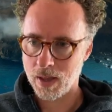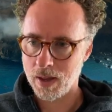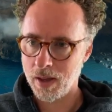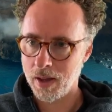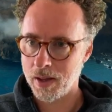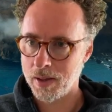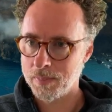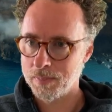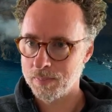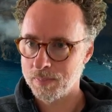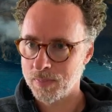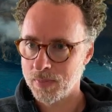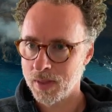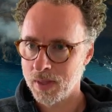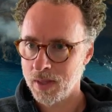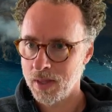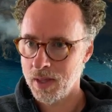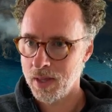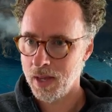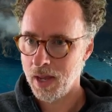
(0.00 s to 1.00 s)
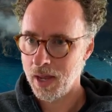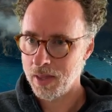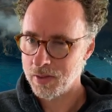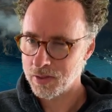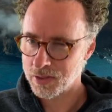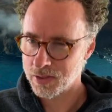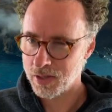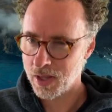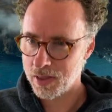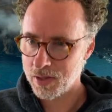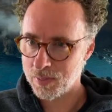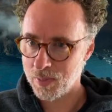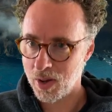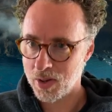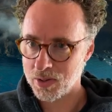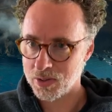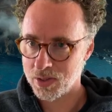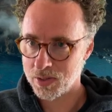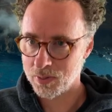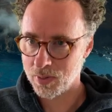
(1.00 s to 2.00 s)
And there's another
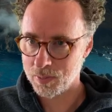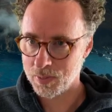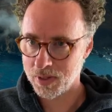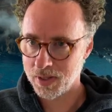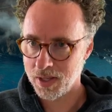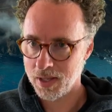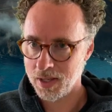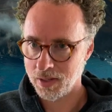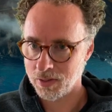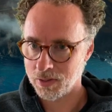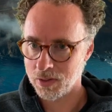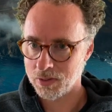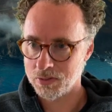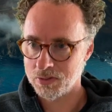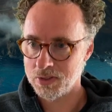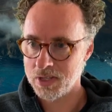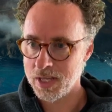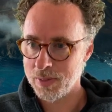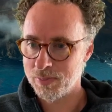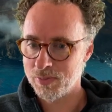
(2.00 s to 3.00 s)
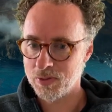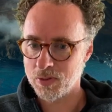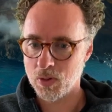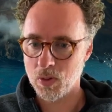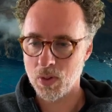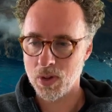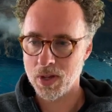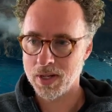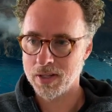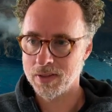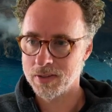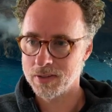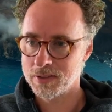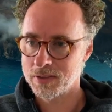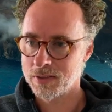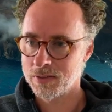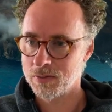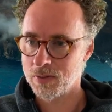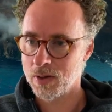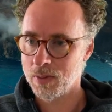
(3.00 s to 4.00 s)
model on Replicate called DeepFloyd, and
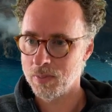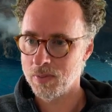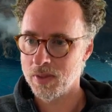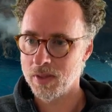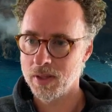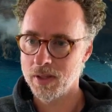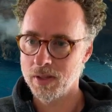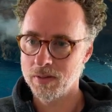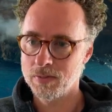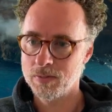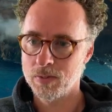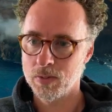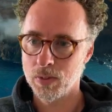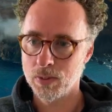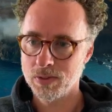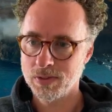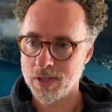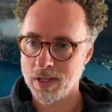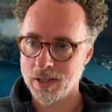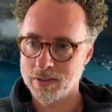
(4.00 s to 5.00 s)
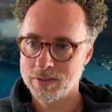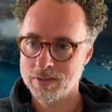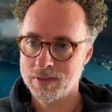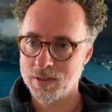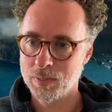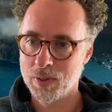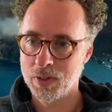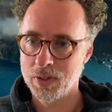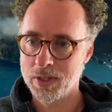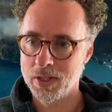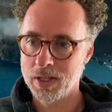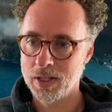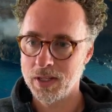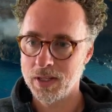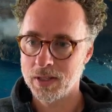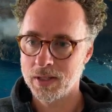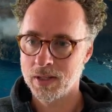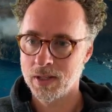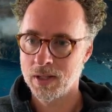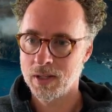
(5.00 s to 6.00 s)
this is from the folks at
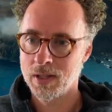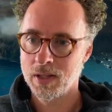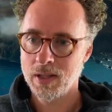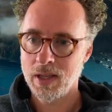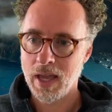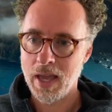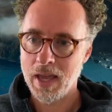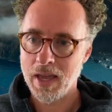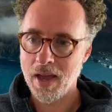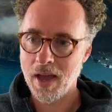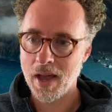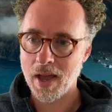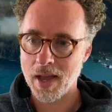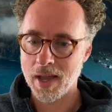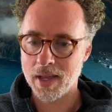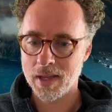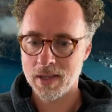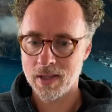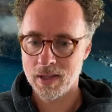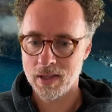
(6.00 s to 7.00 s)
Stability AI,